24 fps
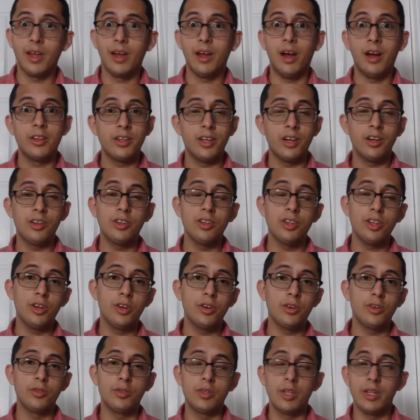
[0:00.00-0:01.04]
On
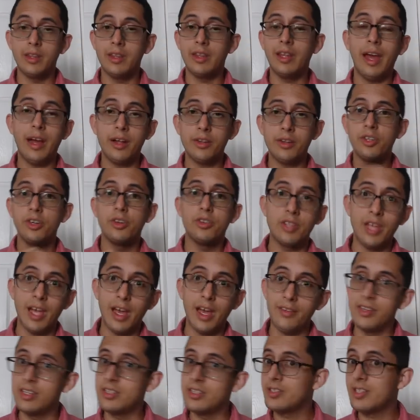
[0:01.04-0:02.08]
alone, the altos
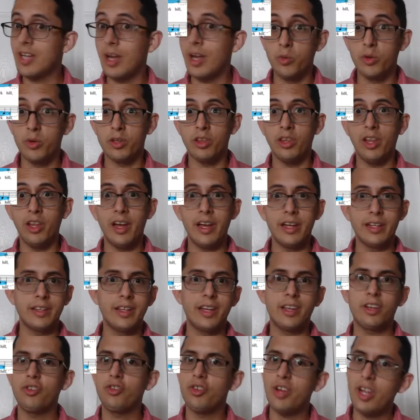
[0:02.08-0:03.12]
have this downward line
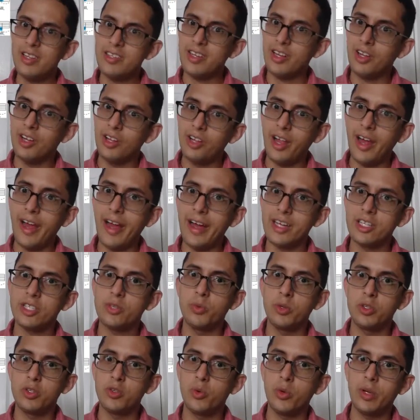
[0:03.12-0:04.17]
that creates a clash
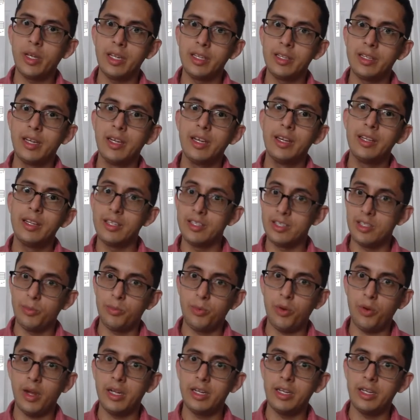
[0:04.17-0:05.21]
between the
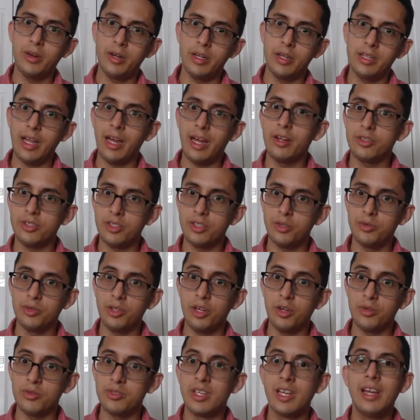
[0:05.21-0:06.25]
soprano and alto
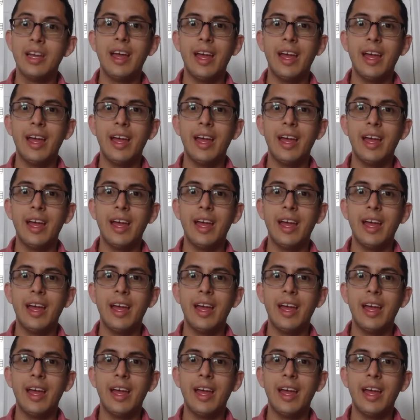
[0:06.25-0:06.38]
notes.